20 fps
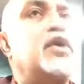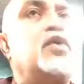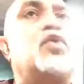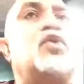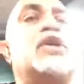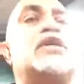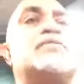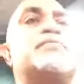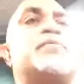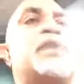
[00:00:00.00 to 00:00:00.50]
or
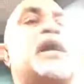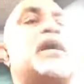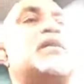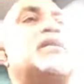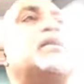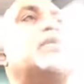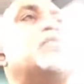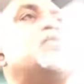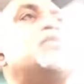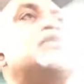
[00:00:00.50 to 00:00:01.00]
his
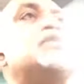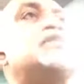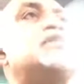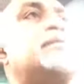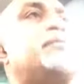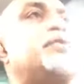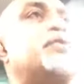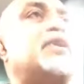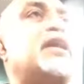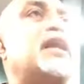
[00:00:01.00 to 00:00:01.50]
partner wouldn't step
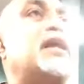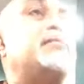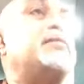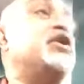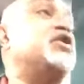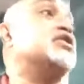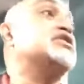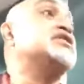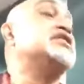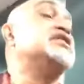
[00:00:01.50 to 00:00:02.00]
out of line
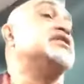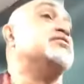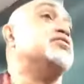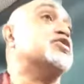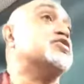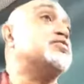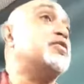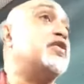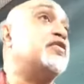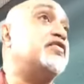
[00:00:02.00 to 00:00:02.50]
because he's the
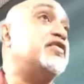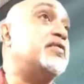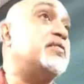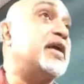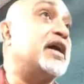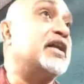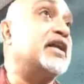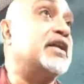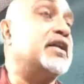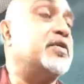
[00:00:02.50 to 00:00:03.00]
most powerful
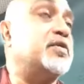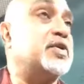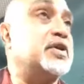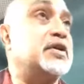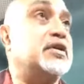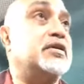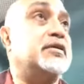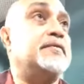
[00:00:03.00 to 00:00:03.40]
man in the world.